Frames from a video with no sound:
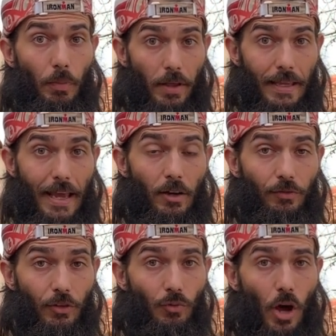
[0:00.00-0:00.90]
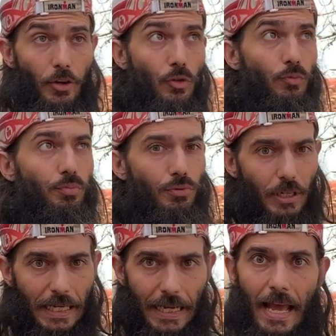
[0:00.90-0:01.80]
By the end of the run, you're
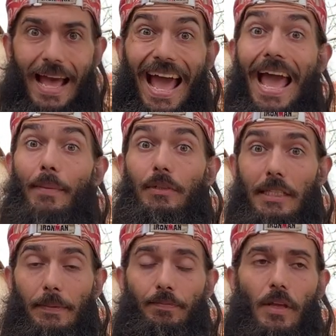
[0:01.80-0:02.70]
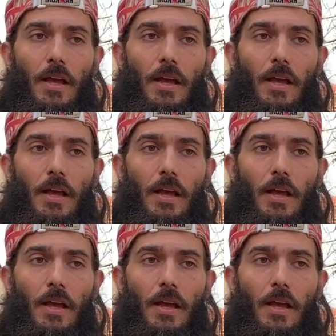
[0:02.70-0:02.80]
pretty empty,